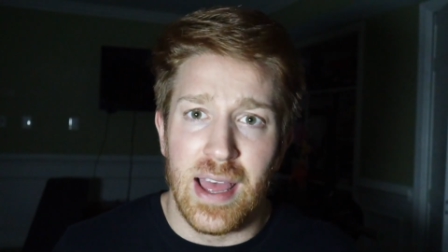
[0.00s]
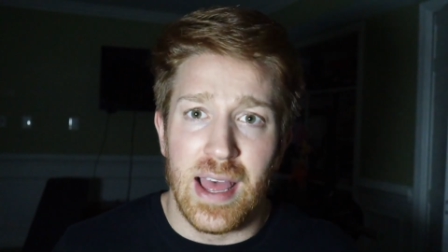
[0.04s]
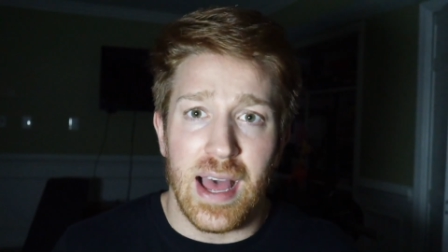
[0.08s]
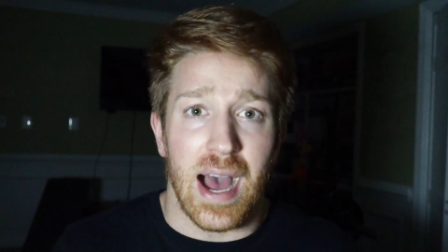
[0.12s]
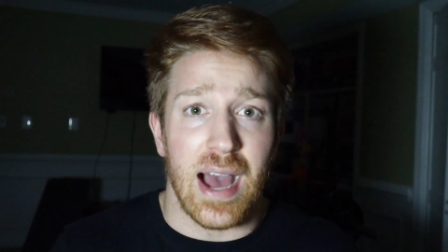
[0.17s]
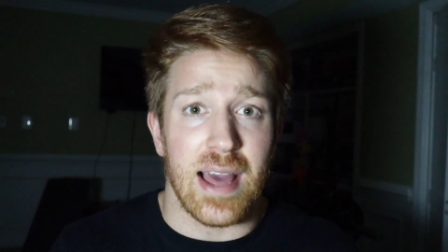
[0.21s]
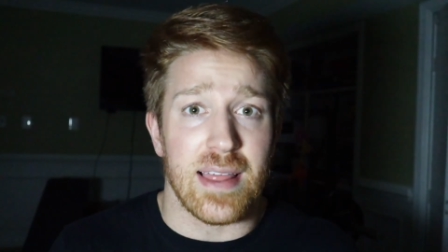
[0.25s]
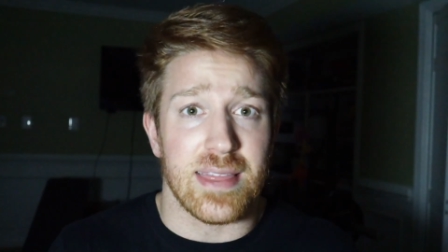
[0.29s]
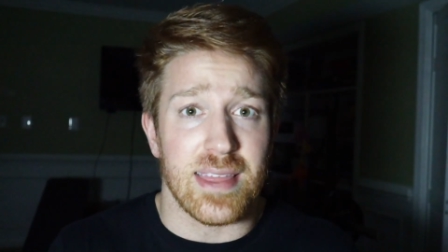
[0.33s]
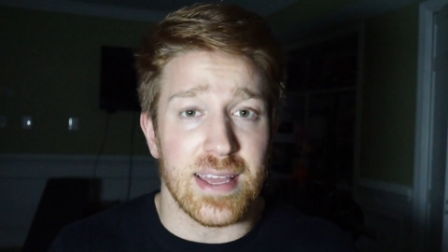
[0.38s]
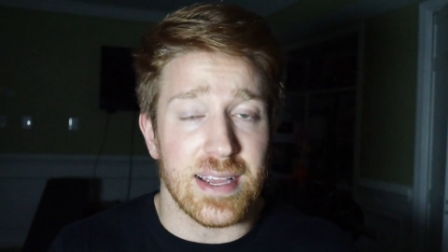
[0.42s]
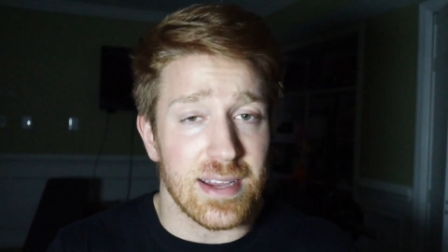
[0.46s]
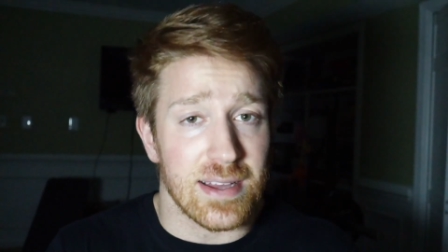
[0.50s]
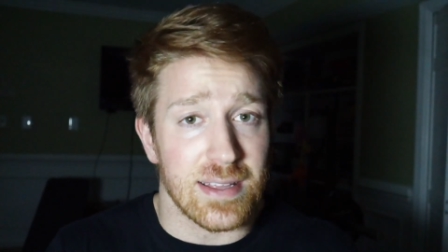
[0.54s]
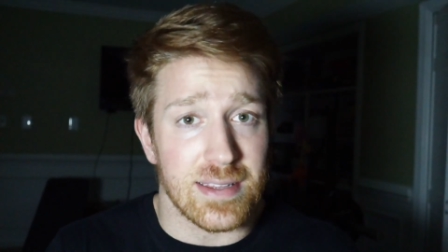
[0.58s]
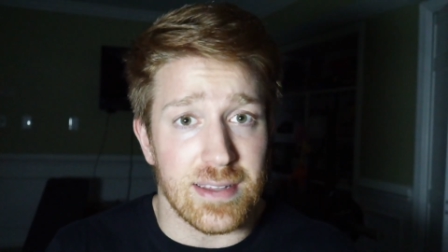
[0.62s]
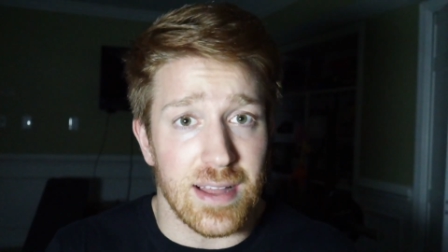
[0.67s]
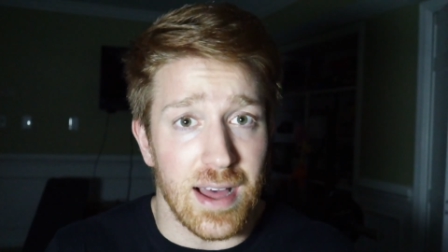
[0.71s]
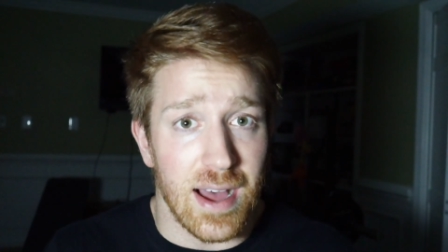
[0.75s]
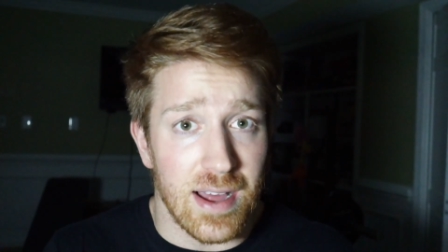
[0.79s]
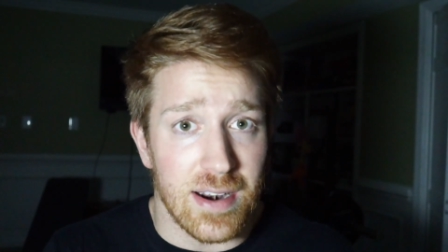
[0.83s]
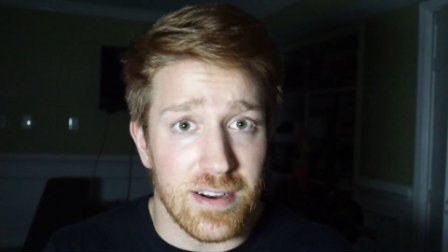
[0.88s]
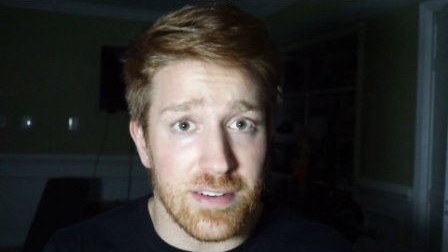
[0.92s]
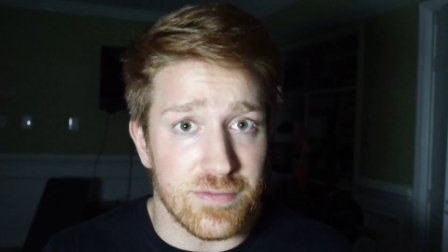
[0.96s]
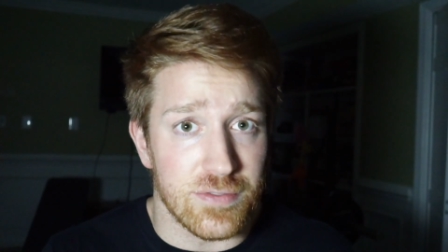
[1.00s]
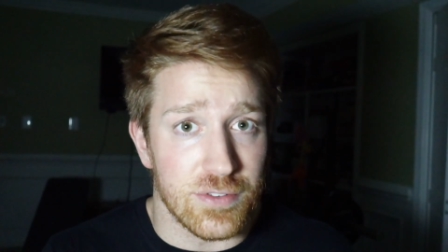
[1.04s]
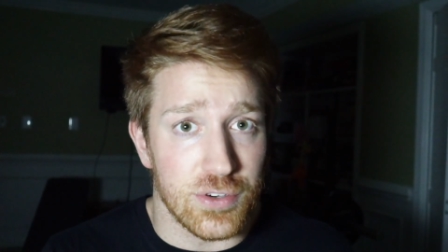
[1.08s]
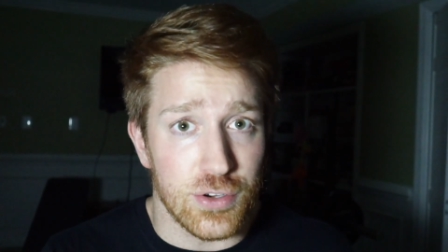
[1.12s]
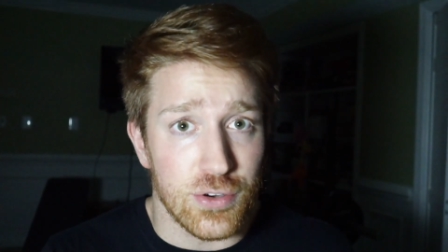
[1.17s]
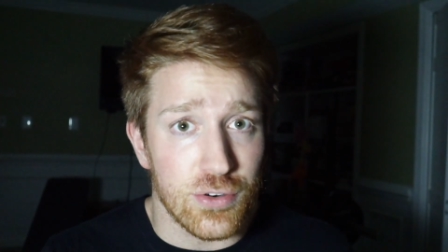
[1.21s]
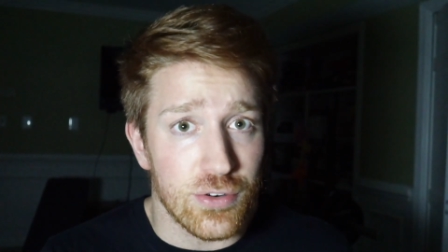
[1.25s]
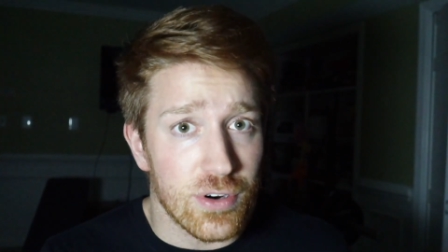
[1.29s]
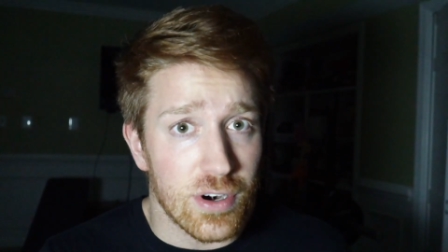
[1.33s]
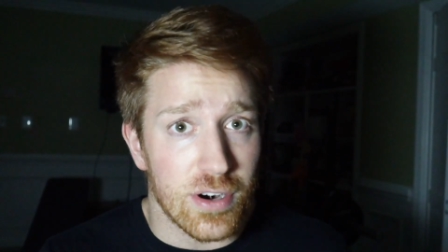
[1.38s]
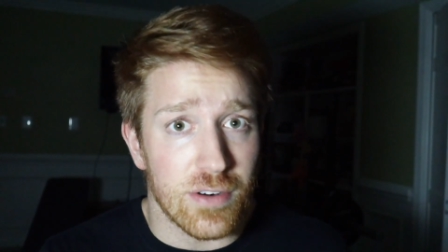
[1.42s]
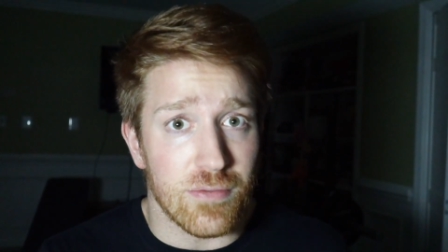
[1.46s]
I think a lot of
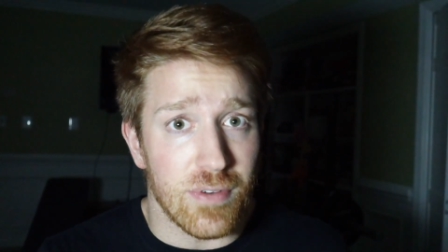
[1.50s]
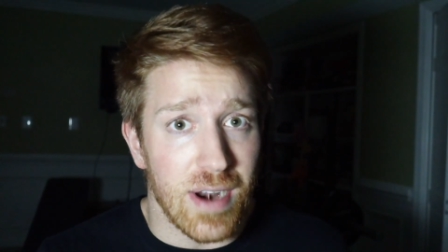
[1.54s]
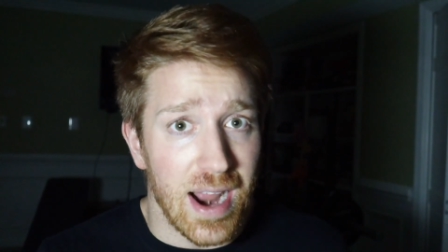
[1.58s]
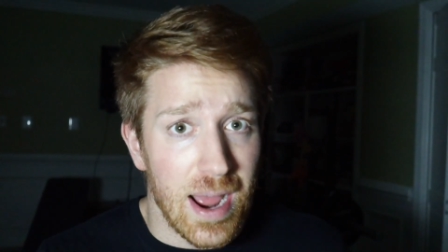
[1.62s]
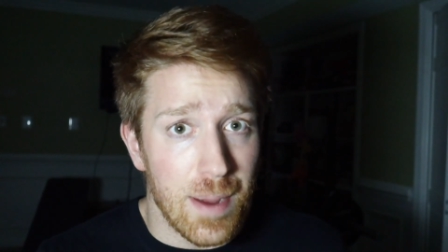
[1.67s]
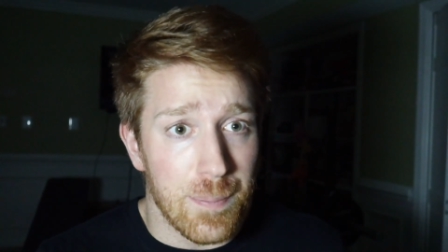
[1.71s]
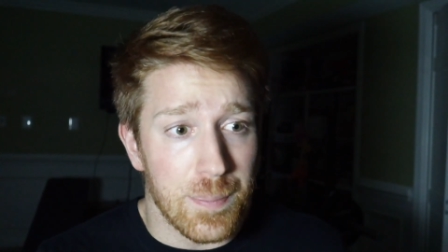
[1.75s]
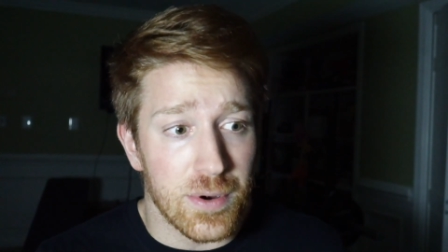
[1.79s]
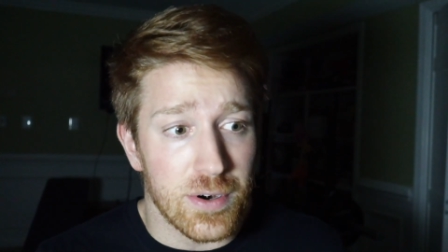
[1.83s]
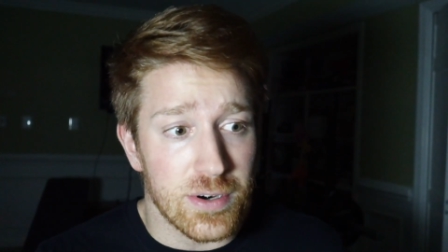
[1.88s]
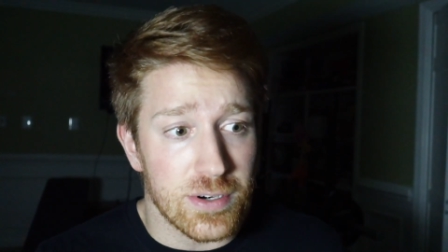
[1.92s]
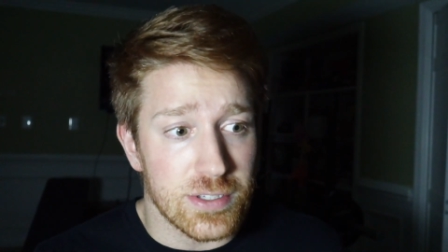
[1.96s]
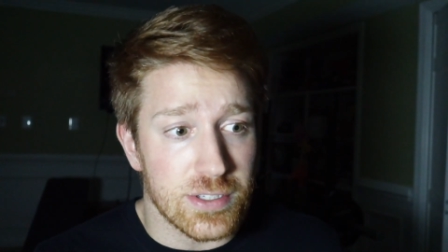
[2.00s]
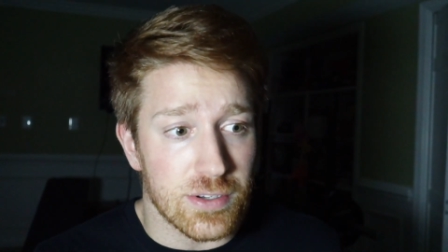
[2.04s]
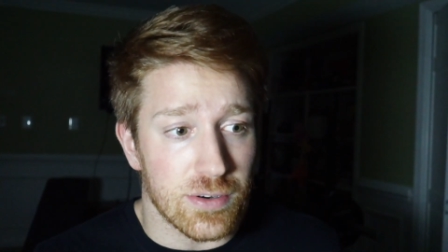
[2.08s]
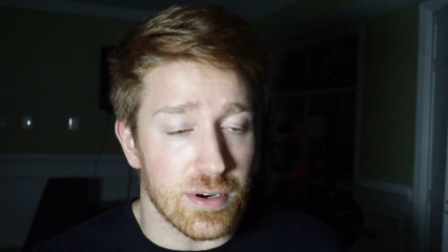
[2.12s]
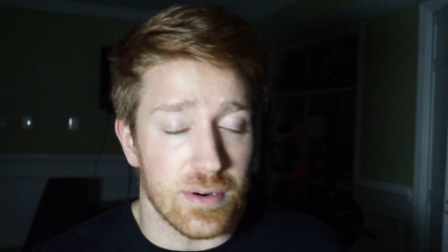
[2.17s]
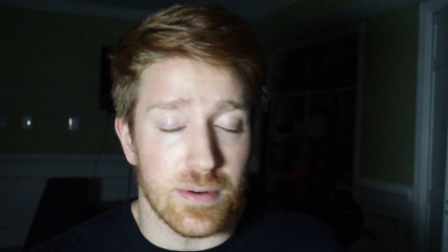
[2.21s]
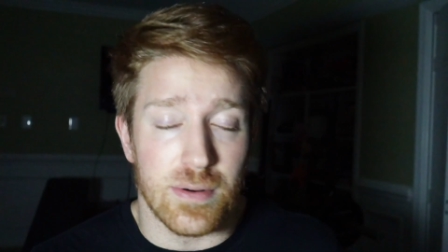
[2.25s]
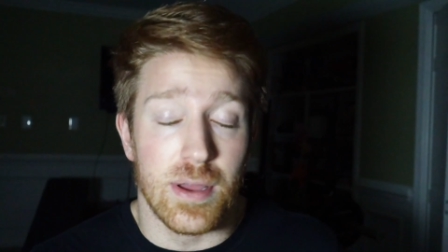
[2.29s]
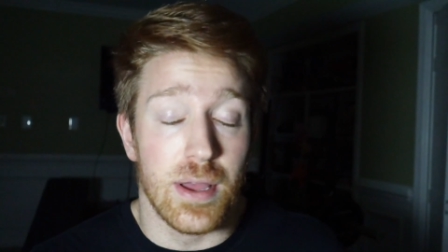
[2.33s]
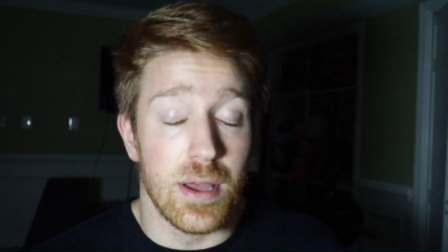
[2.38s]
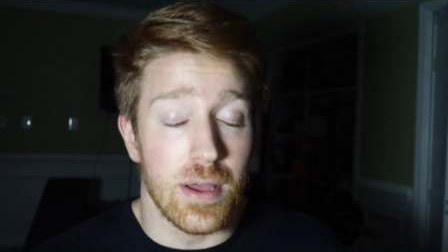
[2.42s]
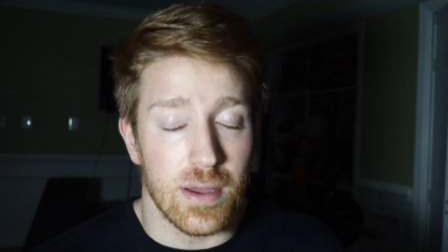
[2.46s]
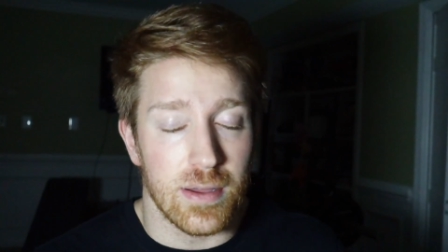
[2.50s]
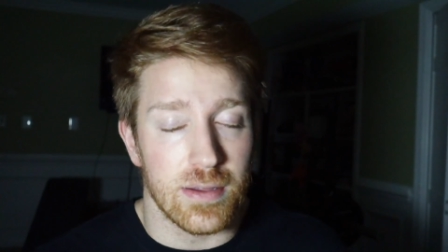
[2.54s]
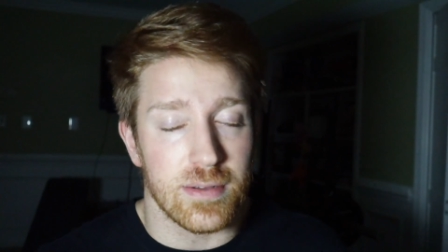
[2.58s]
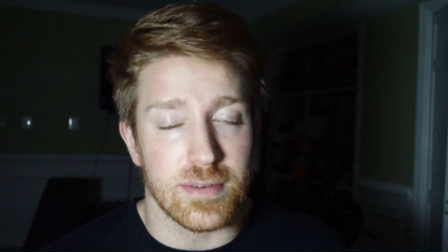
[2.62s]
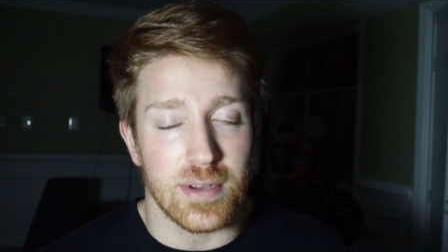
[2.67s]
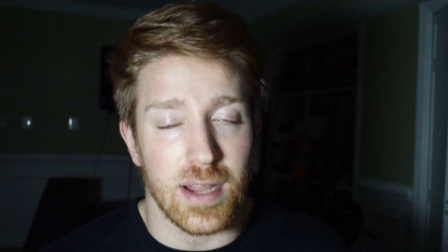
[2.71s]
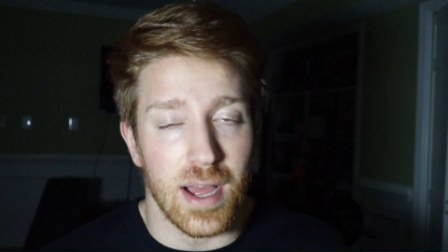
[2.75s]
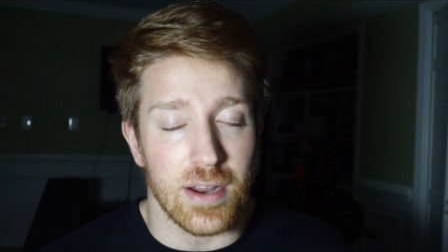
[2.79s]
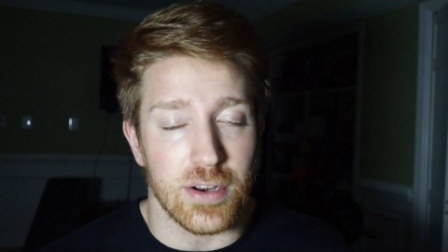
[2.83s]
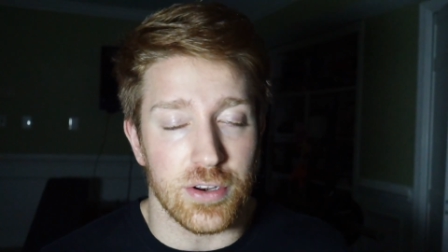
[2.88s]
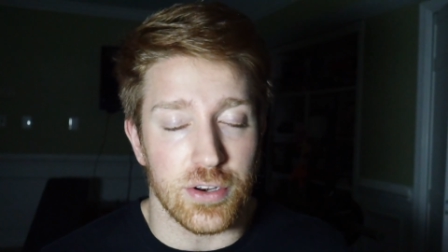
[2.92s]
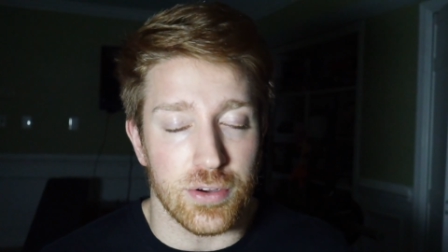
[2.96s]
newer rappers, or
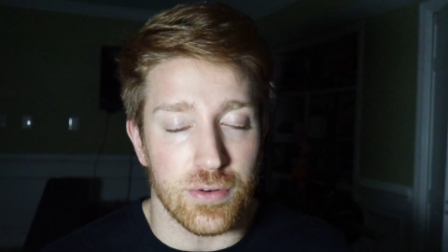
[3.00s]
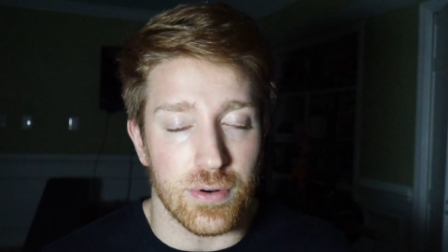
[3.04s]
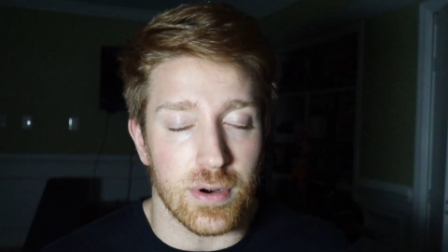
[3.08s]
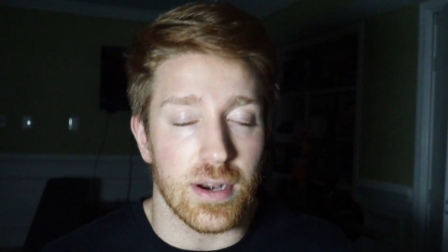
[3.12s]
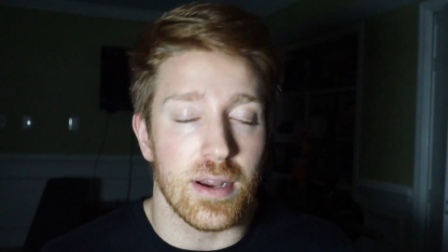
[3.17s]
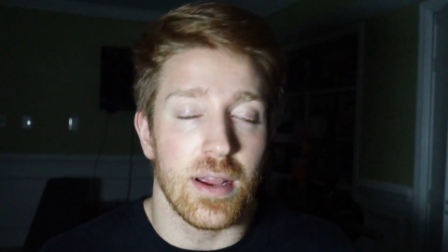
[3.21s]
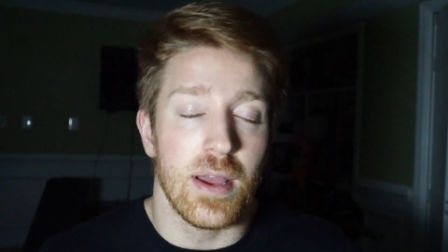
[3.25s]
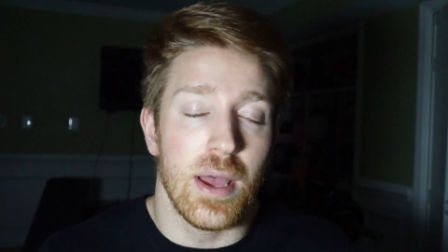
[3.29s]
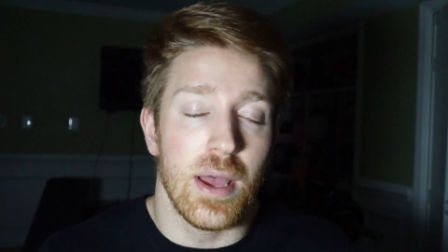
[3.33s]
not newer,